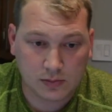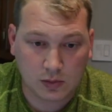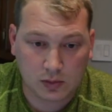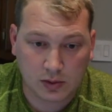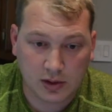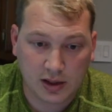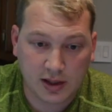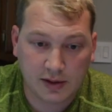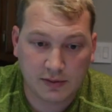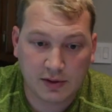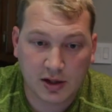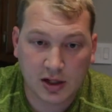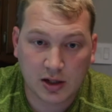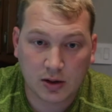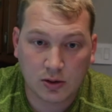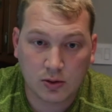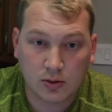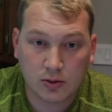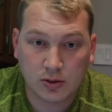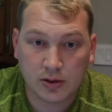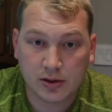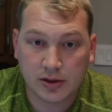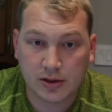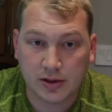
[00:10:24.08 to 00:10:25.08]
We're leaving and
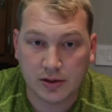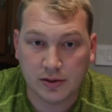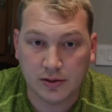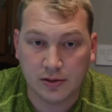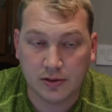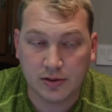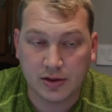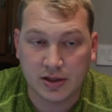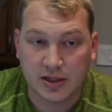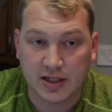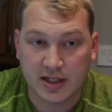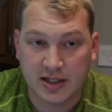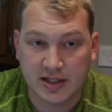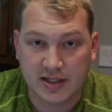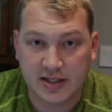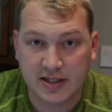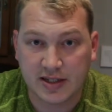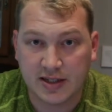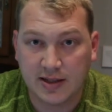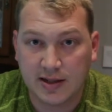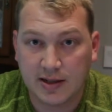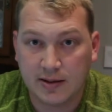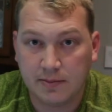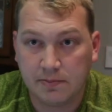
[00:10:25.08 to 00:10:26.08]
going to
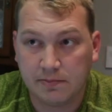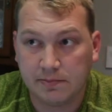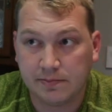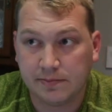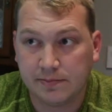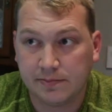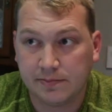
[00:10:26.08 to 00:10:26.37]
Tennessee.